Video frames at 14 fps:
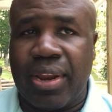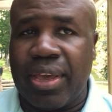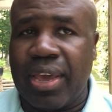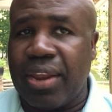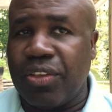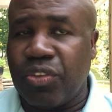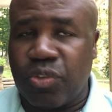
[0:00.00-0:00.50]
And
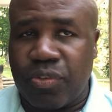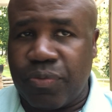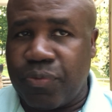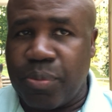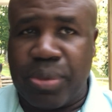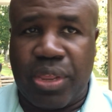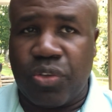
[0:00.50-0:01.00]
again, this is
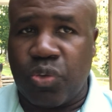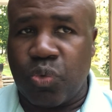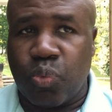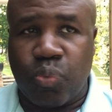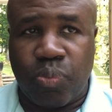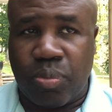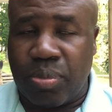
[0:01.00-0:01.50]
for me, this
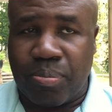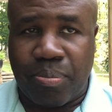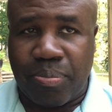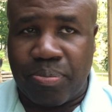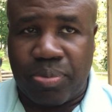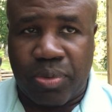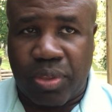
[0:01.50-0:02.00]
is
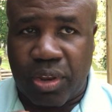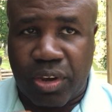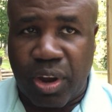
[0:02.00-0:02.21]
the